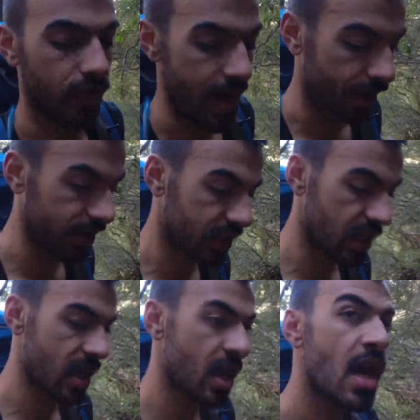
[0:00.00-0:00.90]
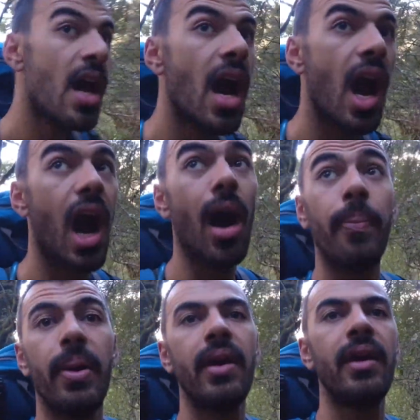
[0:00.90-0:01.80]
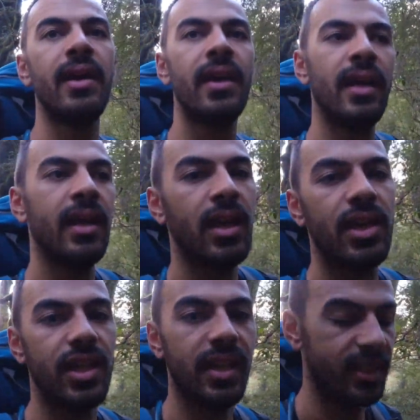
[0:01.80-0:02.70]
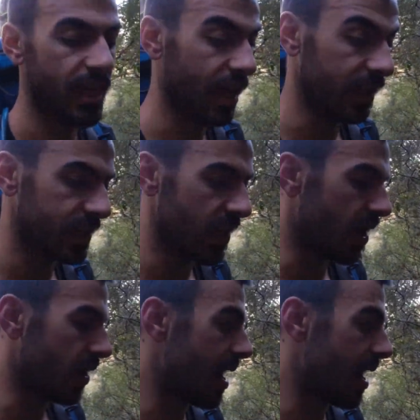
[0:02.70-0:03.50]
2 hours up to this hut. So,